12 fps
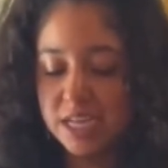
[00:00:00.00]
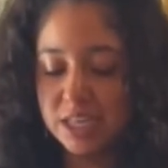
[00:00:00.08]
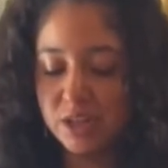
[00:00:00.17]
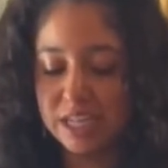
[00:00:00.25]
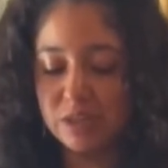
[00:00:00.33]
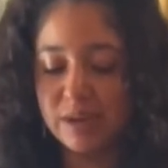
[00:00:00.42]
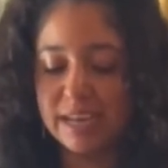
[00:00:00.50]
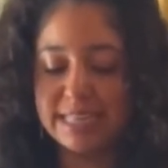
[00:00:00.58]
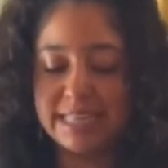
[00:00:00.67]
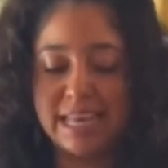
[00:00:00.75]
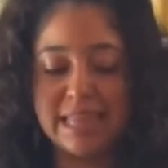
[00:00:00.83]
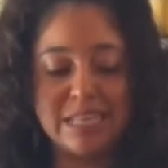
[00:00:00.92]
So that's why I
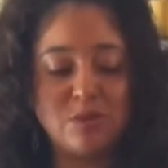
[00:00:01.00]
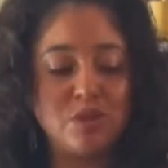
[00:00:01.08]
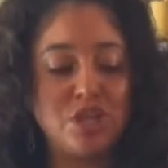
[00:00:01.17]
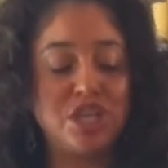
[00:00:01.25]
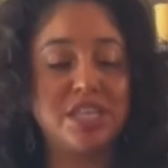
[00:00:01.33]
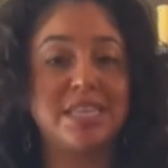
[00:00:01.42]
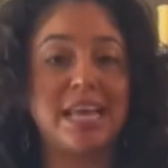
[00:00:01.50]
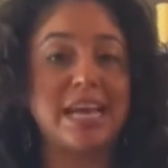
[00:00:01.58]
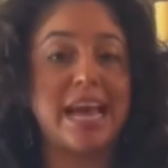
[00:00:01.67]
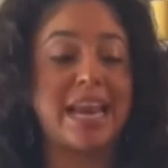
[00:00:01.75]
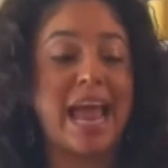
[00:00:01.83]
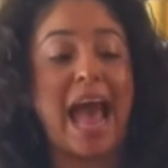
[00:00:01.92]
say this was just like
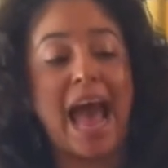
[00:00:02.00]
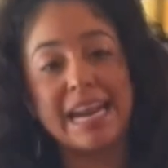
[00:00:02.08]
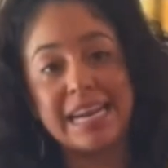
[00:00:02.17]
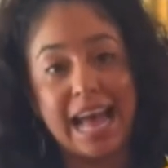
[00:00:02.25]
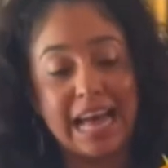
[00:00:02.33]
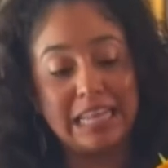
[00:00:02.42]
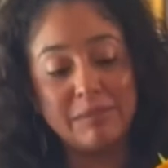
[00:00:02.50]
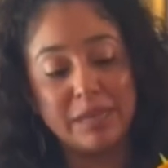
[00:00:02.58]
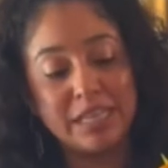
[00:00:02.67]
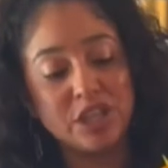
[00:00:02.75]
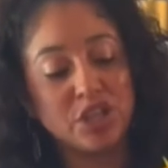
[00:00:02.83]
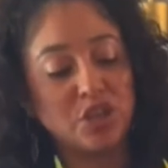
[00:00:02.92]
an added
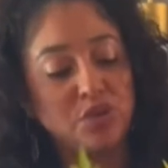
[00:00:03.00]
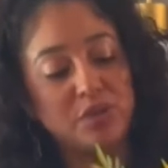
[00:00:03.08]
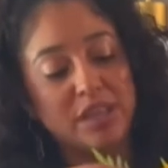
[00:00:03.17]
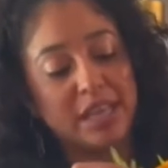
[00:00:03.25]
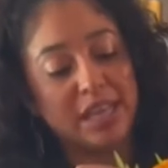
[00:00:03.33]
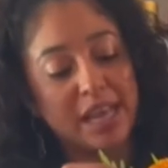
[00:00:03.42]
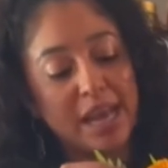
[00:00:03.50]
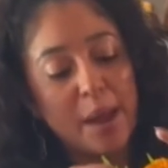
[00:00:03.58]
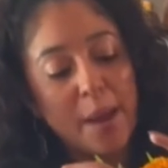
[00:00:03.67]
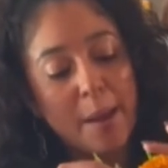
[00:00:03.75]
element to the